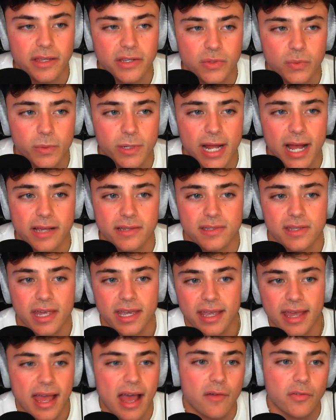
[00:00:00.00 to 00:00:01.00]
this one has
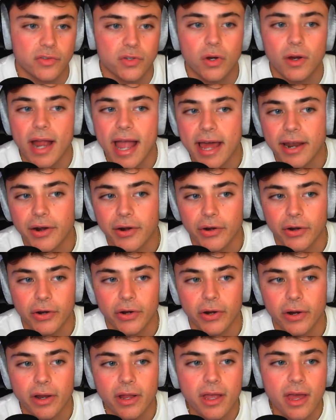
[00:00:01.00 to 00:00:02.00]
like avatar
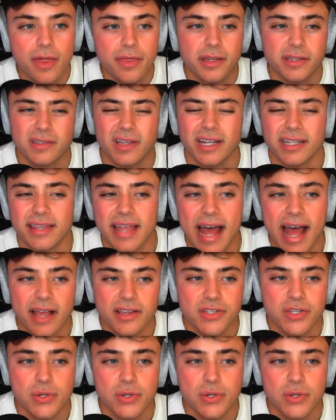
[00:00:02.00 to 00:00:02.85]
editor things like that.